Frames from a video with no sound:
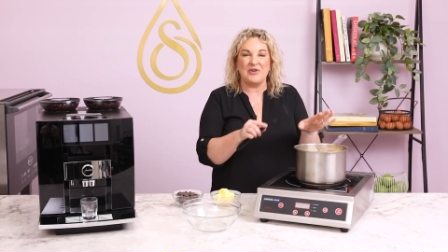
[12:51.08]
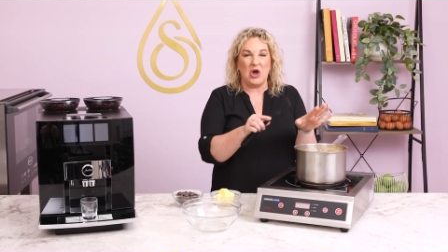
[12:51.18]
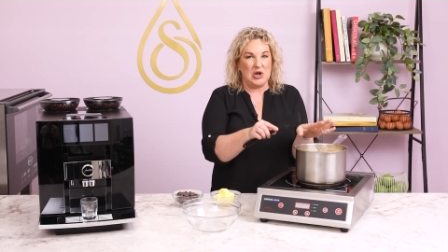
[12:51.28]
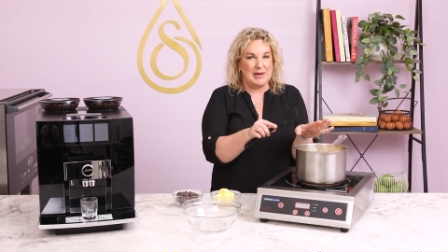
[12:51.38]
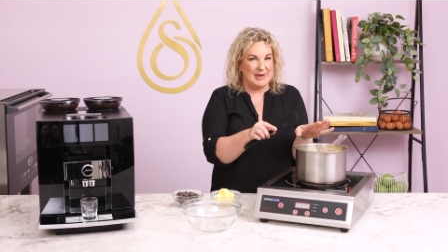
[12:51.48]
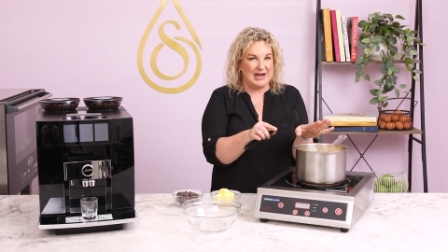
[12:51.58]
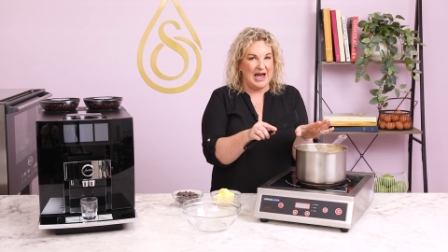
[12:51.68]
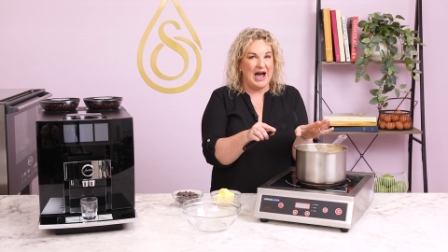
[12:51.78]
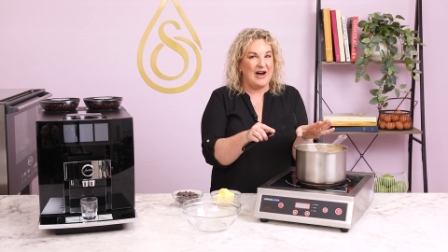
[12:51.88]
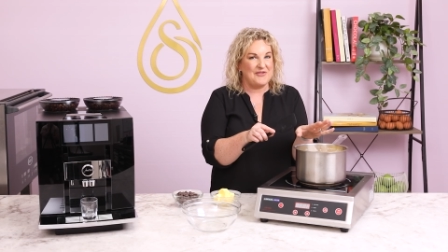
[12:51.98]
I've only made a
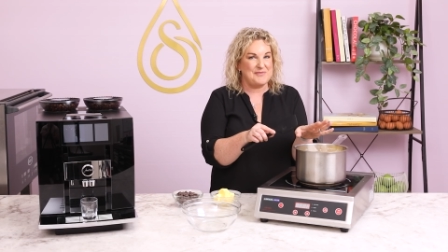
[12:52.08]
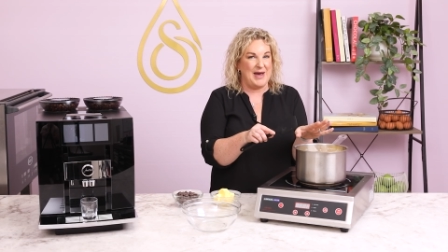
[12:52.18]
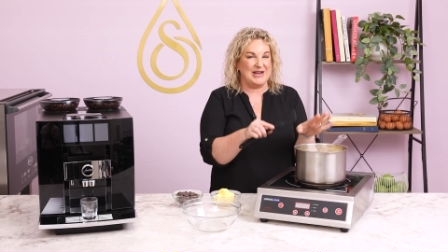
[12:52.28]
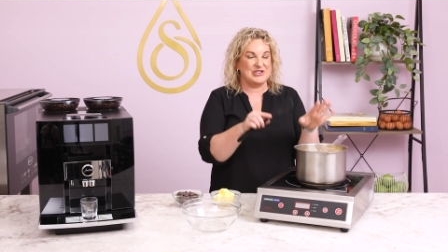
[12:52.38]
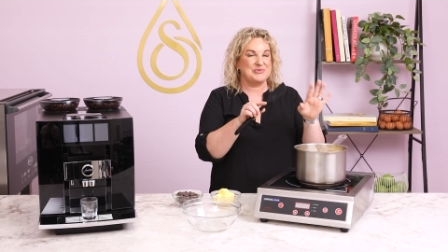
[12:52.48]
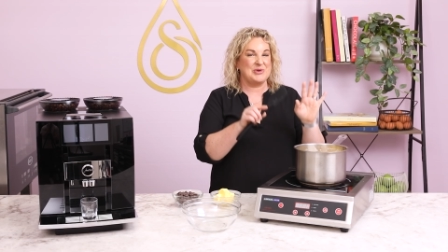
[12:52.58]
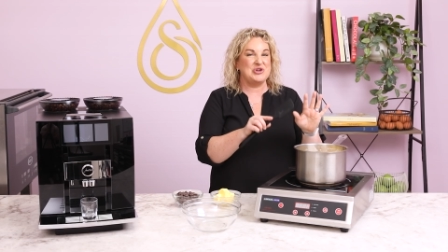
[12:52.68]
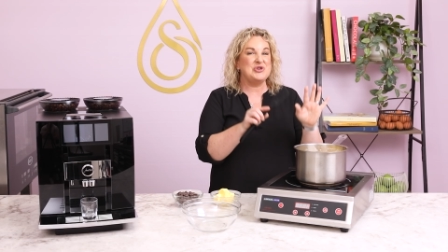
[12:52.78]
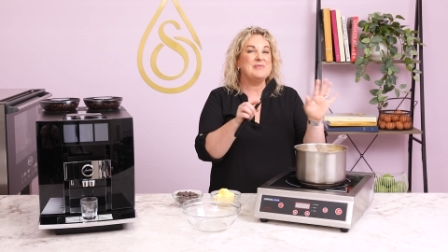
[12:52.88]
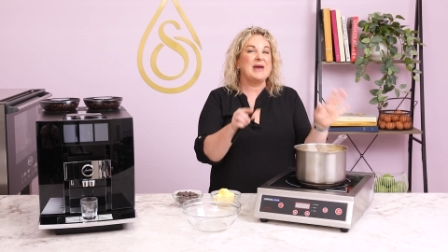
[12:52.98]
half batch. When
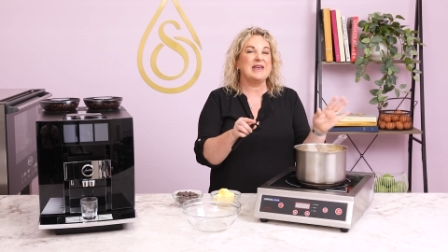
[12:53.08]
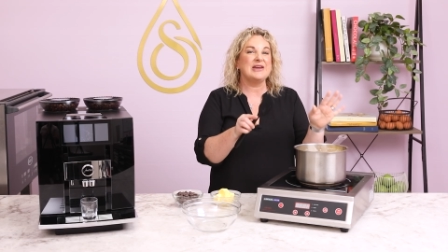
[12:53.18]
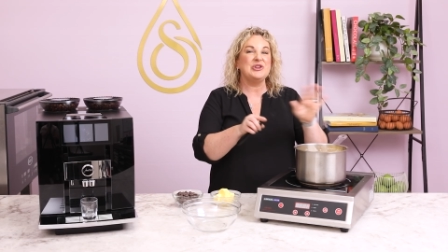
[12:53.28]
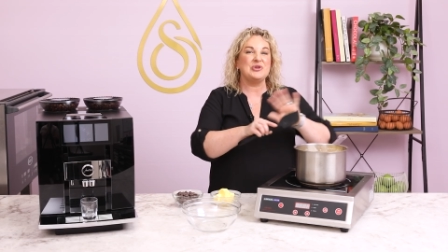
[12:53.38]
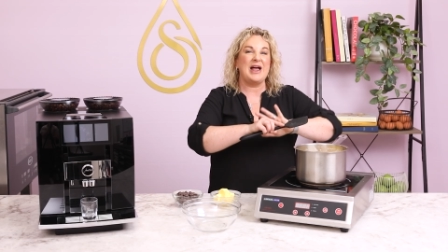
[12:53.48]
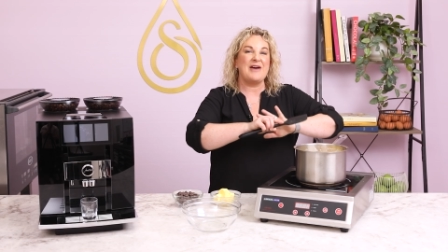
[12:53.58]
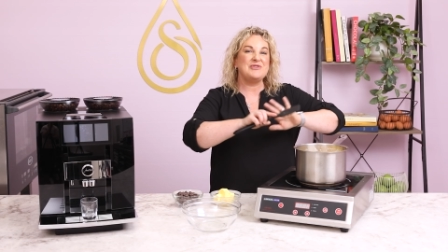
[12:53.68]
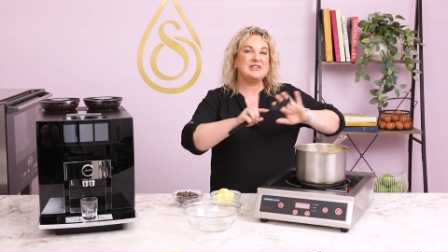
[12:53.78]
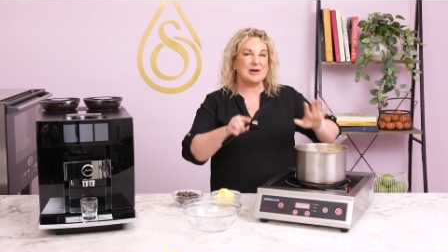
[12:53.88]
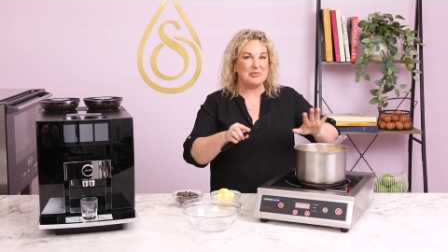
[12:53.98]
you make it, you'll
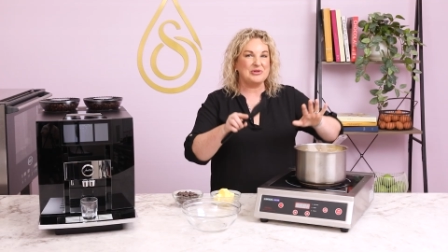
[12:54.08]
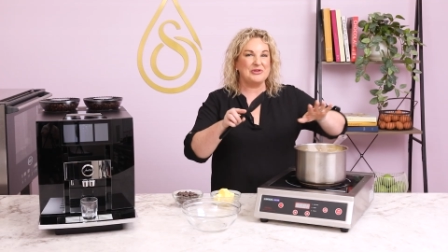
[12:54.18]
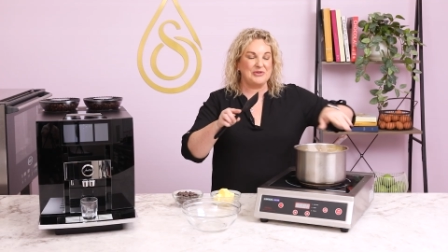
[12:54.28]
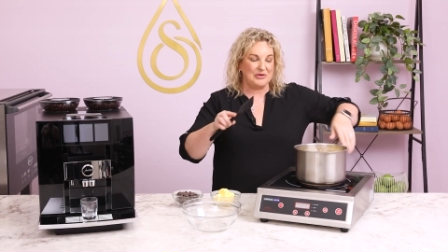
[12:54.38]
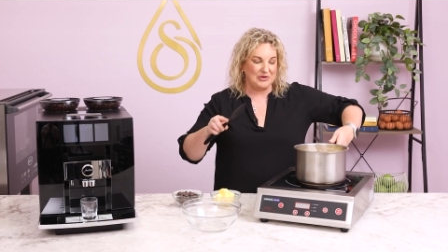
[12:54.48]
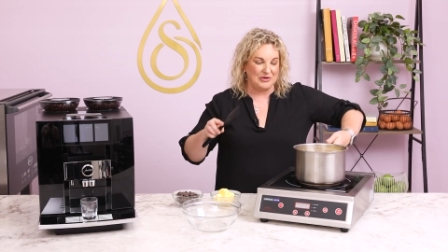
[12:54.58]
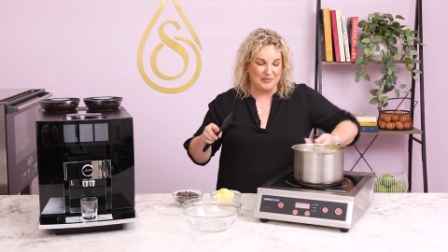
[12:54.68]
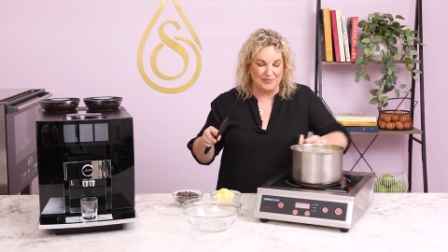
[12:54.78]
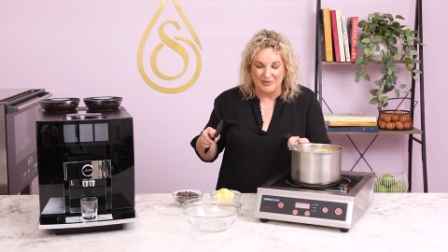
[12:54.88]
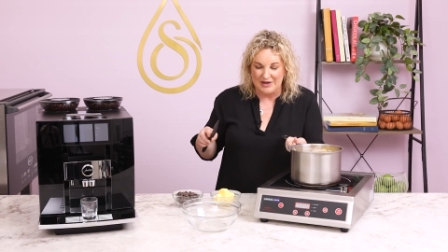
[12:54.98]
have double the volume.